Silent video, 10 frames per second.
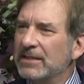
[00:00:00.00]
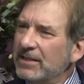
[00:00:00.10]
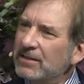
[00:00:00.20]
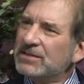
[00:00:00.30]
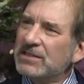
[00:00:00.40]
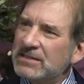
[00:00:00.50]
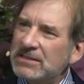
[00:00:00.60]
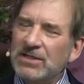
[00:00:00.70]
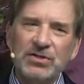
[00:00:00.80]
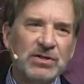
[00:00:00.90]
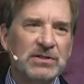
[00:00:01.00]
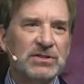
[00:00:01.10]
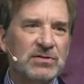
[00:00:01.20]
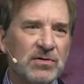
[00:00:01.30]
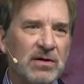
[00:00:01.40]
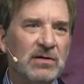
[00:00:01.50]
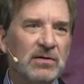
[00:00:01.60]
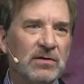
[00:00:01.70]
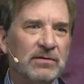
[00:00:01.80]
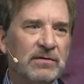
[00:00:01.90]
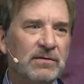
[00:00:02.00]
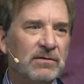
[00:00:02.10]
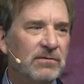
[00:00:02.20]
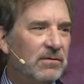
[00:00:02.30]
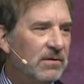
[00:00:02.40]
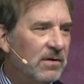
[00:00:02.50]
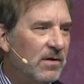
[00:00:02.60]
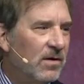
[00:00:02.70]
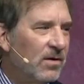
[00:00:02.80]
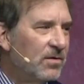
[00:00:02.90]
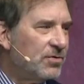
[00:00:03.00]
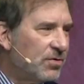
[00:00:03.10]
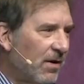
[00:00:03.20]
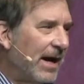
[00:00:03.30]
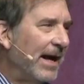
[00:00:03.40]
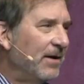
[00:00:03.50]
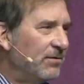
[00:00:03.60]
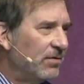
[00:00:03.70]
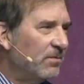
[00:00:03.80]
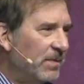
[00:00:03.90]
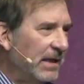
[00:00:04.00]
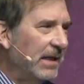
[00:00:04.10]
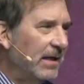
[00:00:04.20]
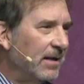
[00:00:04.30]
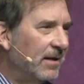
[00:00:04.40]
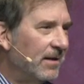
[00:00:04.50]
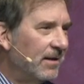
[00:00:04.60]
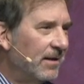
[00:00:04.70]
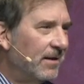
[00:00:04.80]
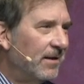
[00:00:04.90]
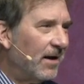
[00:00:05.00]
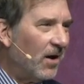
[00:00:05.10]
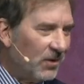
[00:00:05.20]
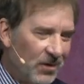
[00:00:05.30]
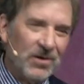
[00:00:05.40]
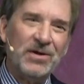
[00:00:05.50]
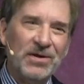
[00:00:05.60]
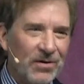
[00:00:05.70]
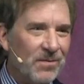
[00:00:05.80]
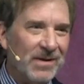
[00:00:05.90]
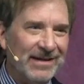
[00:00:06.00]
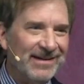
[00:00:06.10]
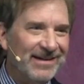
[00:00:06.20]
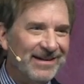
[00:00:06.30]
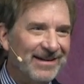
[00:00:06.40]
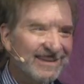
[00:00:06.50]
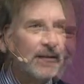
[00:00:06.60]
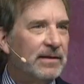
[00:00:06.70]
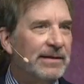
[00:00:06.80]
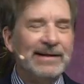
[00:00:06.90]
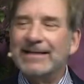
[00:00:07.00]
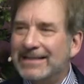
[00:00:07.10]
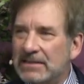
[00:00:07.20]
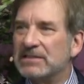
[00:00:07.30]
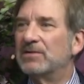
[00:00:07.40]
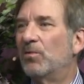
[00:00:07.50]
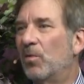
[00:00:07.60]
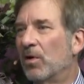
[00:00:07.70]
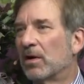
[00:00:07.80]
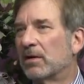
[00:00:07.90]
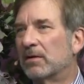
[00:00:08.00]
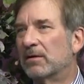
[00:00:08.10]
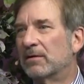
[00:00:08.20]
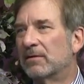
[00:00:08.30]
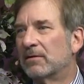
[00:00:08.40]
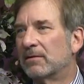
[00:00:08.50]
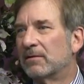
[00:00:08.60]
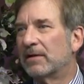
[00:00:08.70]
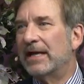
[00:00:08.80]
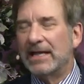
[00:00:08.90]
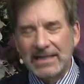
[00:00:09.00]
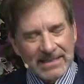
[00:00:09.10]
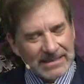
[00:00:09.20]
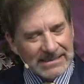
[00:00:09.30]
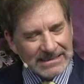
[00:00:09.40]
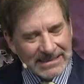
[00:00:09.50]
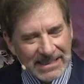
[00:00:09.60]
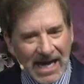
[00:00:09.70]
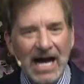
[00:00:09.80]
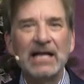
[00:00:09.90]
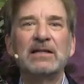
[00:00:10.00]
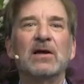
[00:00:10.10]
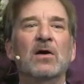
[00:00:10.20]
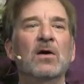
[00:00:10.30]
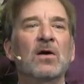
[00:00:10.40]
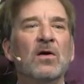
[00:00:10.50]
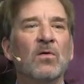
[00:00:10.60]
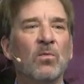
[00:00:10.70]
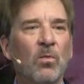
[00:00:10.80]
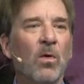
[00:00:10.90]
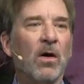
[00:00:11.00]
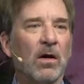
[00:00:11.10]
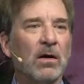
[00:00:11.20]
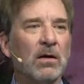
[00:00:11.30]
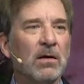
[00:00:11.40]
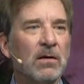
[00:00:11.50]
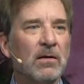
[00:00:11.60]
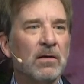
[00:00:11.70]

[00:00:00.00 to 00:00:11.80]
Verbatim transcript: You know, it's, it's such a struggle to try to be a good human. And it doesn't work. It does not work.